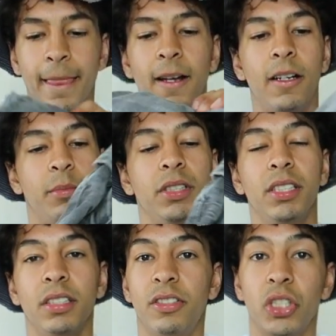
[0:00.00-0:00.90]
Um, but yeah,
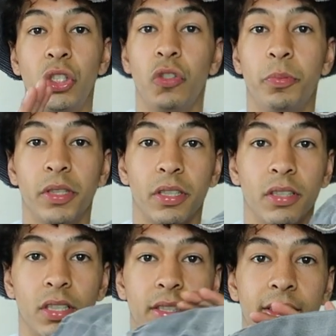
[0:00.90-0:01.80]
this is a
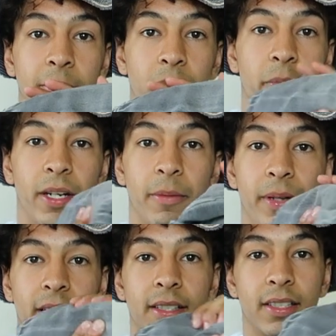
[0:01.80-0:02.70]
super simple pair of
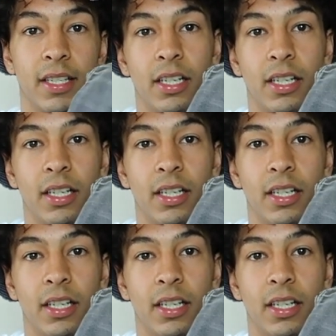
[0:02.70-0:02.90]
pants.